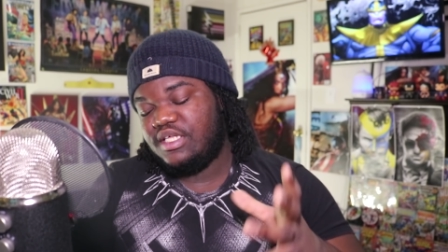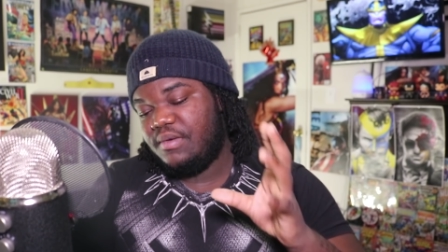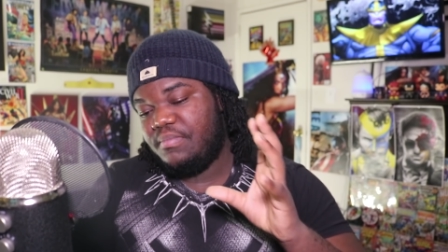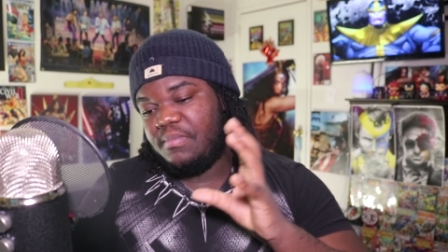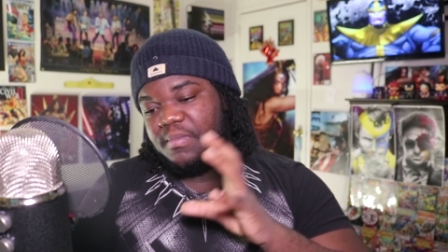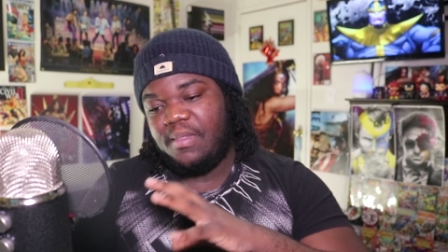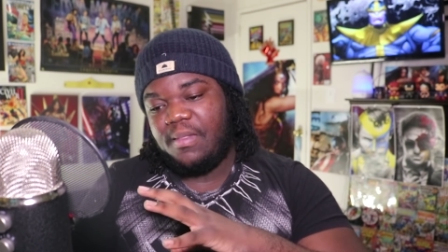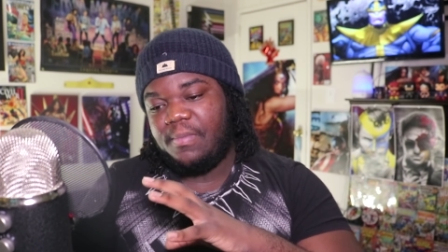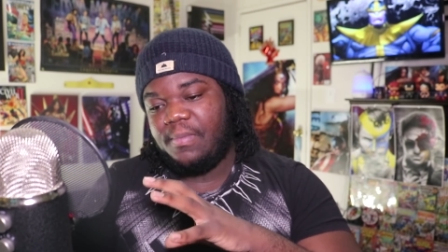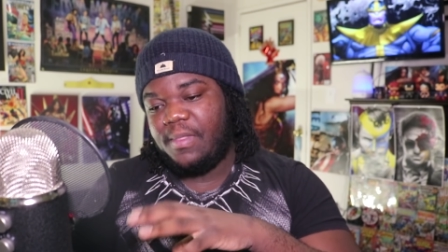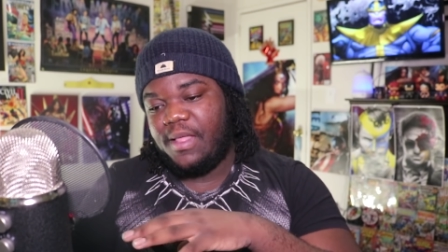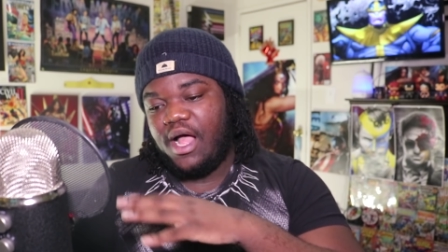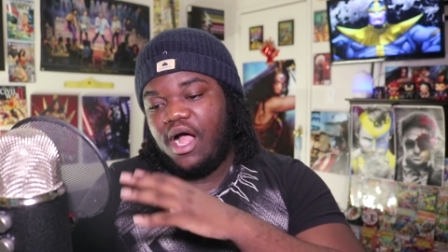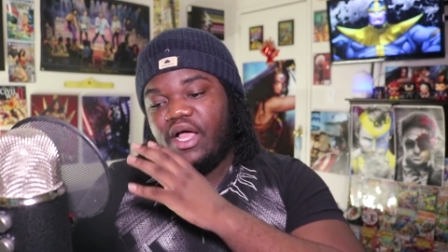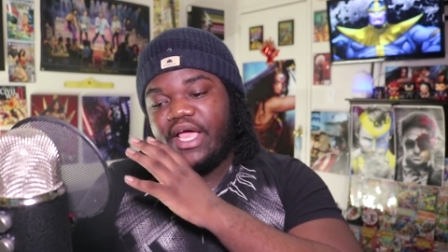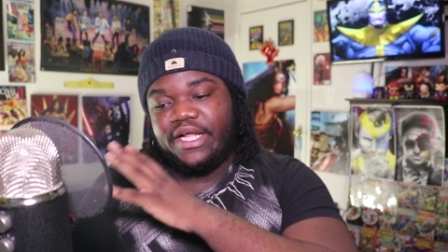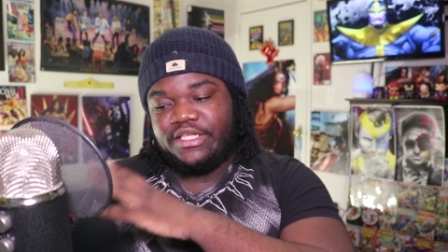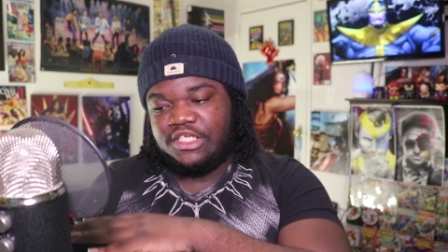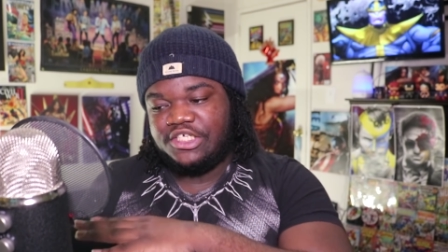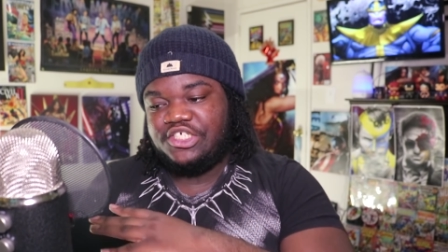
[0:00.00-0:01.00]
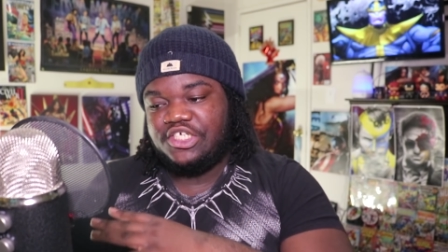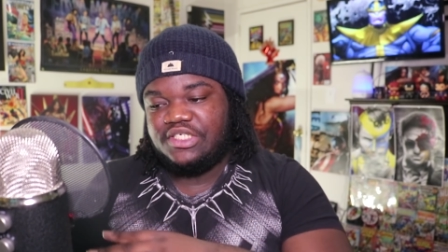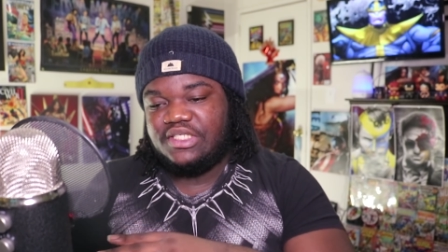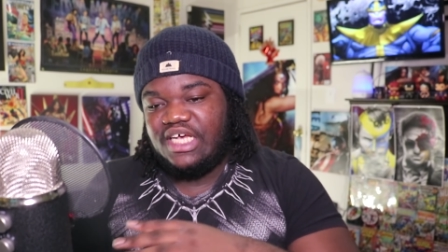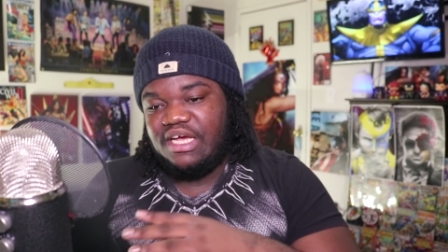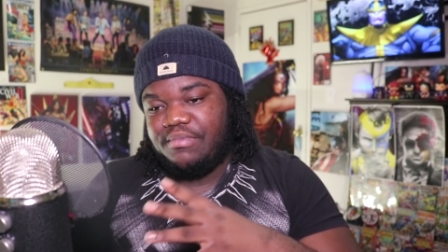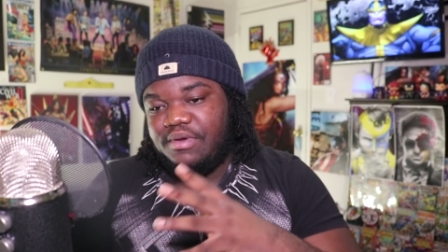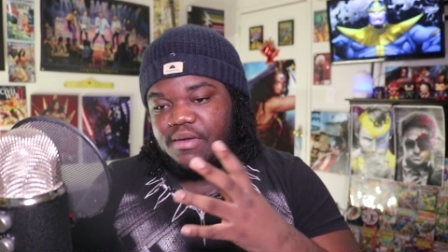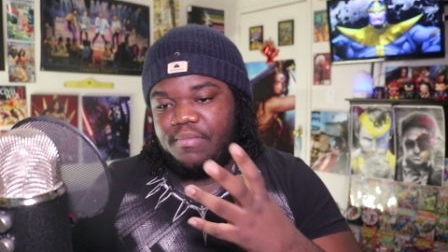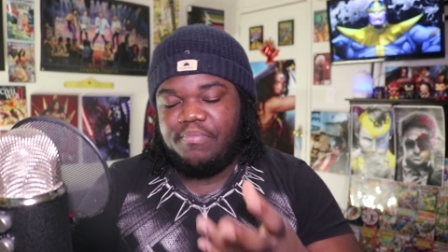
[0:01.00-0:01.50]
and I'll get to
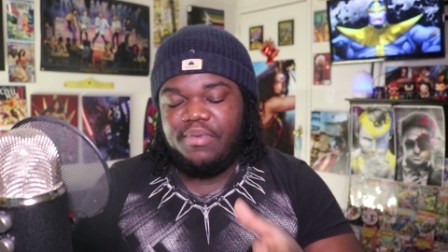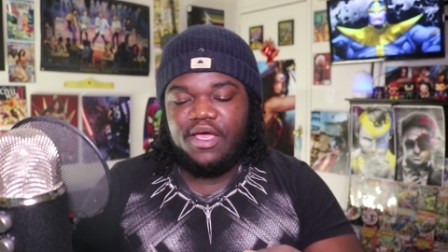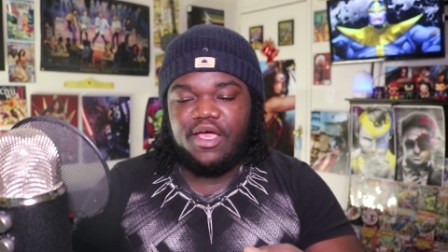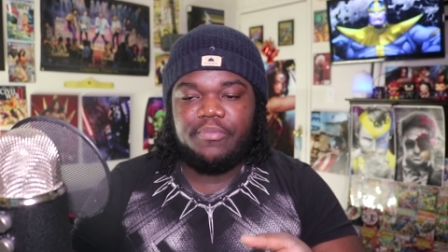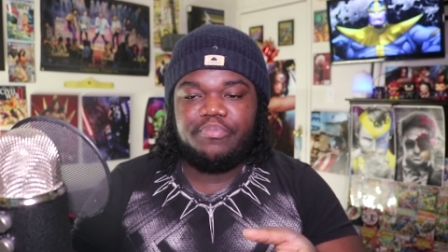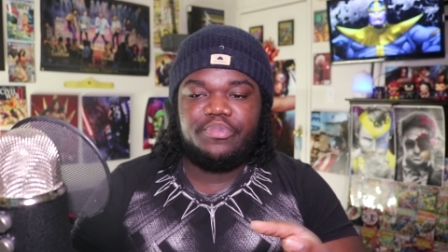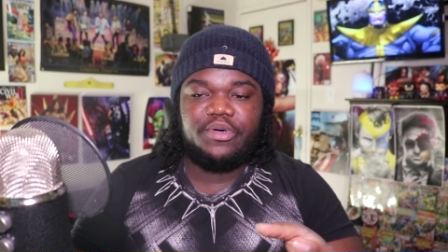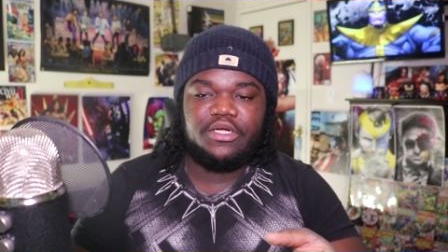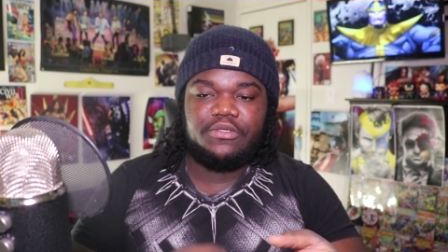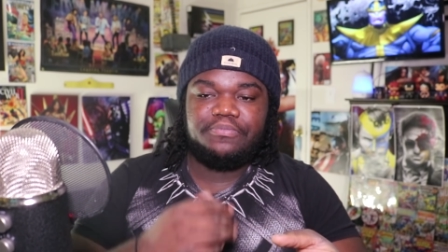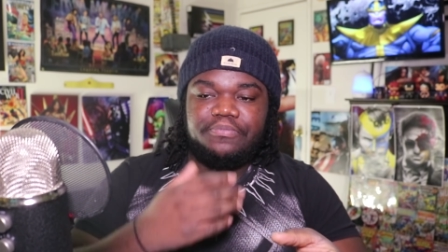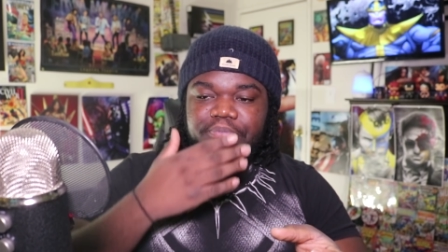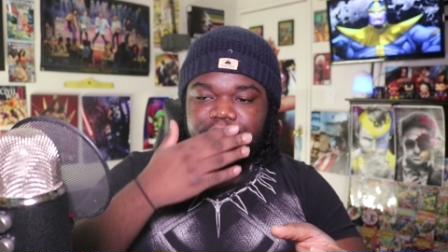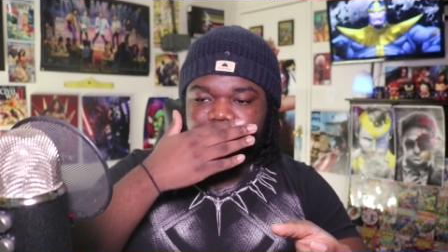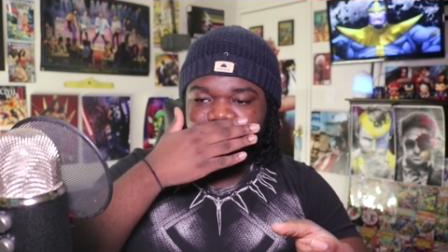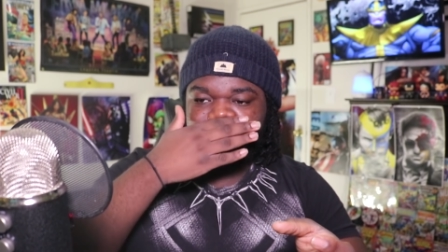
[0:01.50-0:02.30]
Shazam in a bit, but